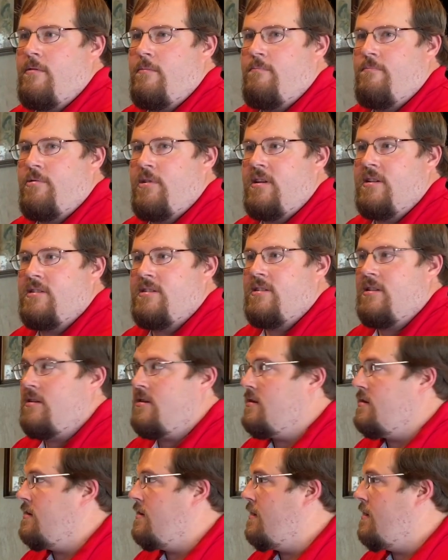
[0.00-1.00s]

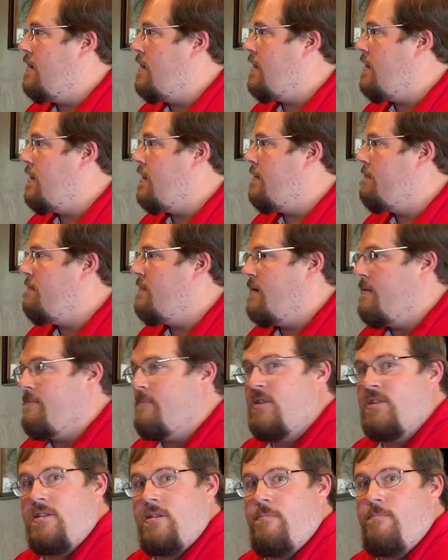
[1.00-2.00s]
Places,
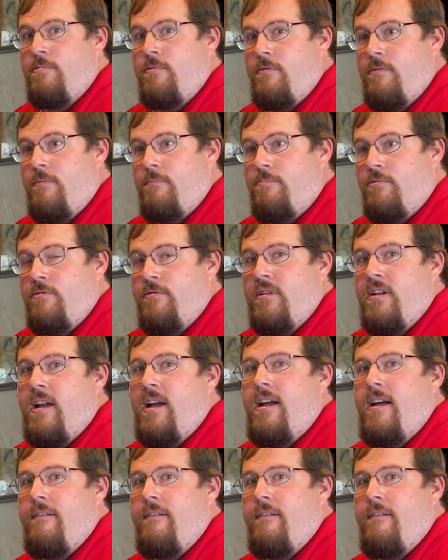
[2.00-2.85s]
Mr. Boon and I